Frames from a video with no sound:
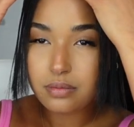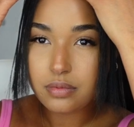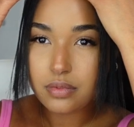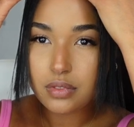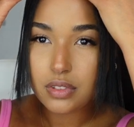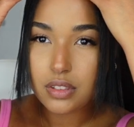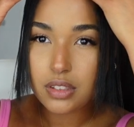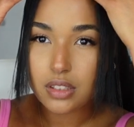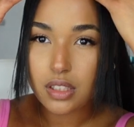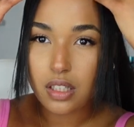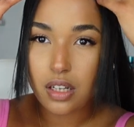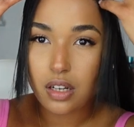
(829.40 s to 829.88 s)

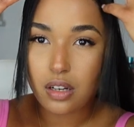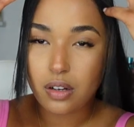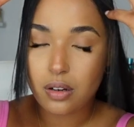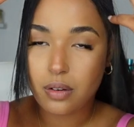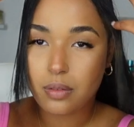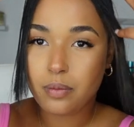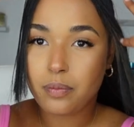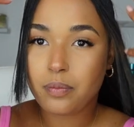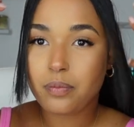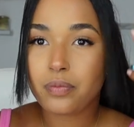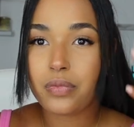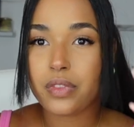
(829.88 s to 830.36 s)

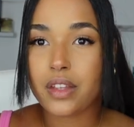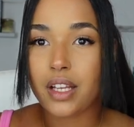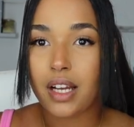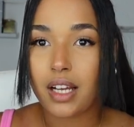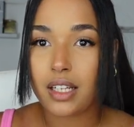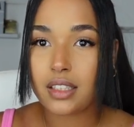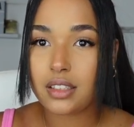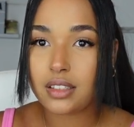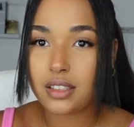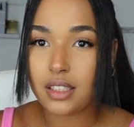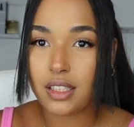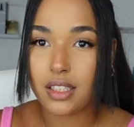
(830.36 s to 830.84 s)
So,
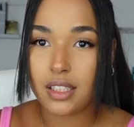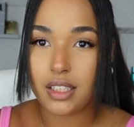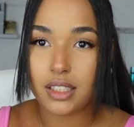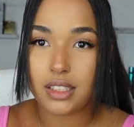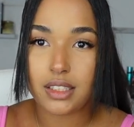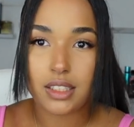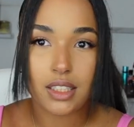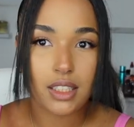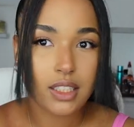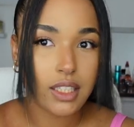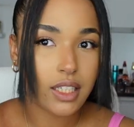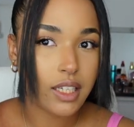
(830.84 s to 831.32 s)
that's
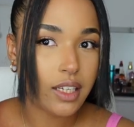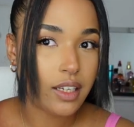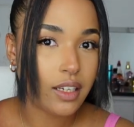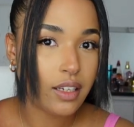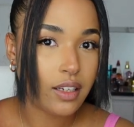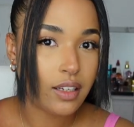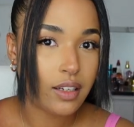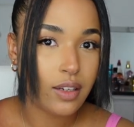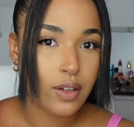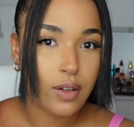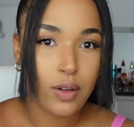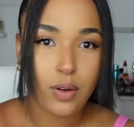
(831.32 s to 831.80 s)
literally
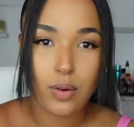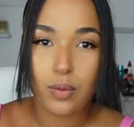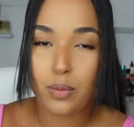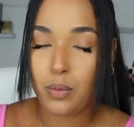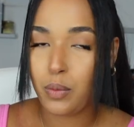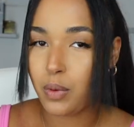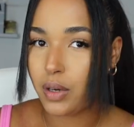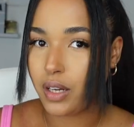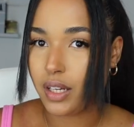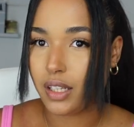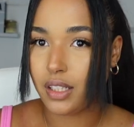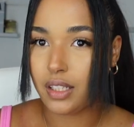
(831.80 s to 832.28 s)

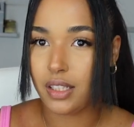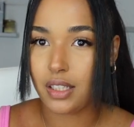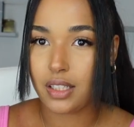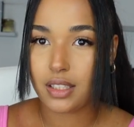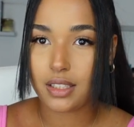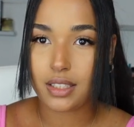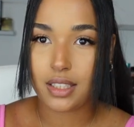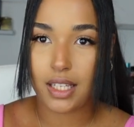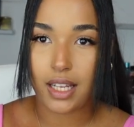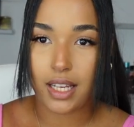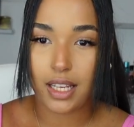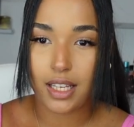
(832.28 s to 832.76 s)
what it
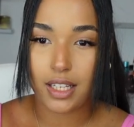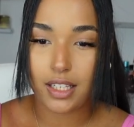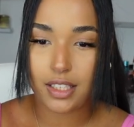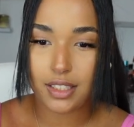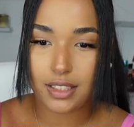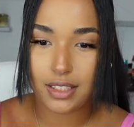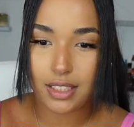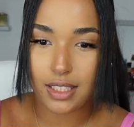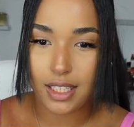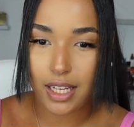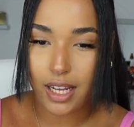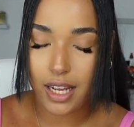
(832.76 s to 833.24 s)
looks like. Can you
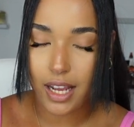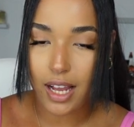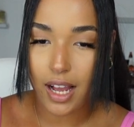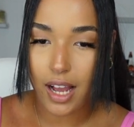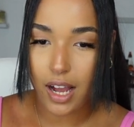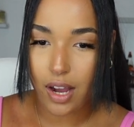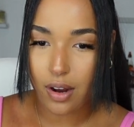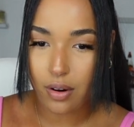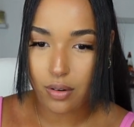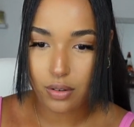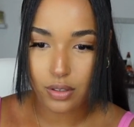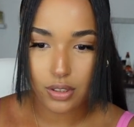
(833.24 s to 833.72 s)
see like
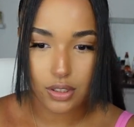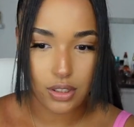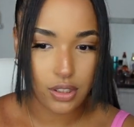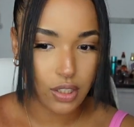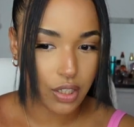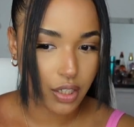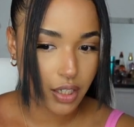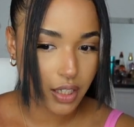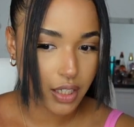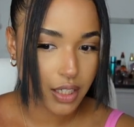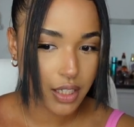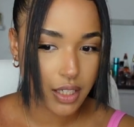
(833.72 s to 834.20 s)
how
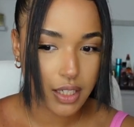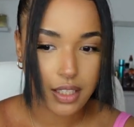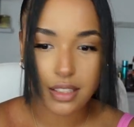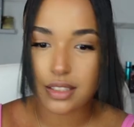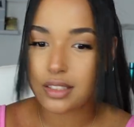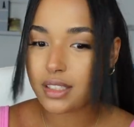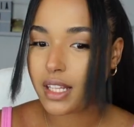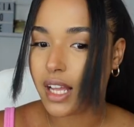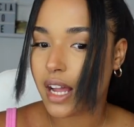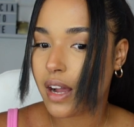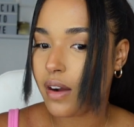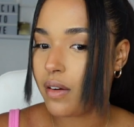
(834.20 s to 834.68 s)
dark it is
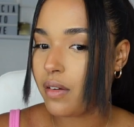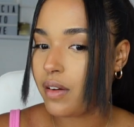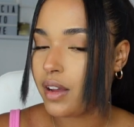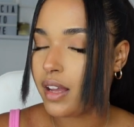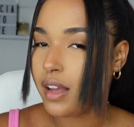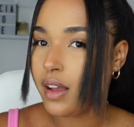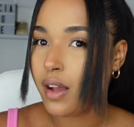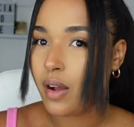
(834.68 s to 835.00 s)
now?